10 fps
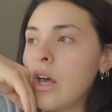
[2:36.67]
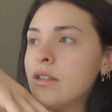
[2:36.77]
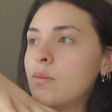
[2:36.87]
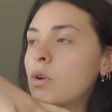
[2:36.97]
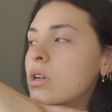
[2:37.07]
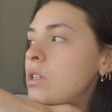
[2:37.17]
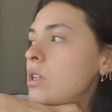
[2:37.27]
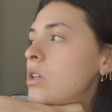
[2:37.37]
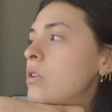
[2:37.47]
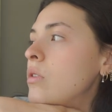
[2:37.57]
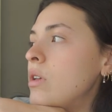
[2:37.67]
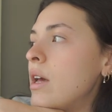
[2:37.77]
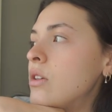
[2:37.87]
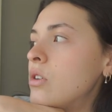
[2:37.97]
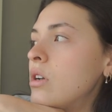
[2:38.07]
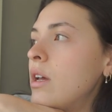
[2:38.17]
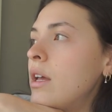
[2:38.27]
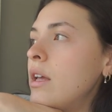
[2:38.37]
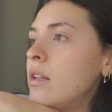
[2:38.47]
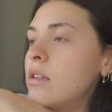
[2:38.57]
Had some work to do
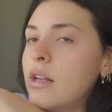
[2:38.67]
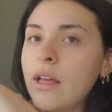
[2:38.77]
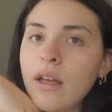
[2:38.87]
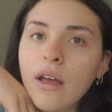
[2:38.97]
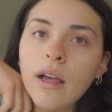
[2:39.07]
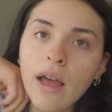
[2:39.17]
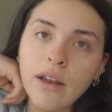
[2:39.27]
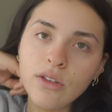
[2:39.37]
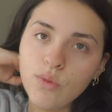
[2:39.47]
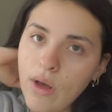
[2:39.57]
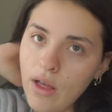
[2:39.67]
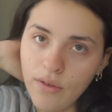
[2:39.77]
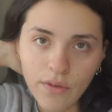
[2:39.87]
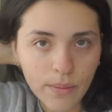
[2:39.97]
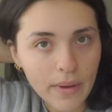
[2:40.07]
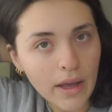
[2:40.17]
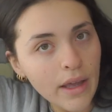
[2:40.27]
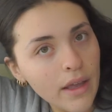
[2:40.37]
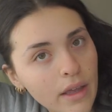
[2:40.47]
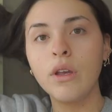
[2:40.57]
yesterday, today again as well for
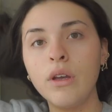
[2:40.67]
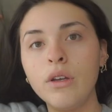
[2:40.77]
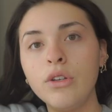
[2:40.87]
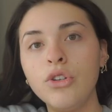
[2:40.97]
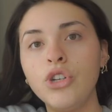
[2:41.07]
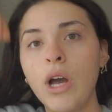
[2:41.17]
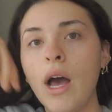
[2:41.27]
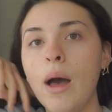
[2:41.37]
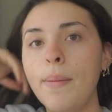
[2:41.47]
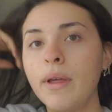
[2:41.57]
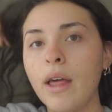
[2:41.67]
my job.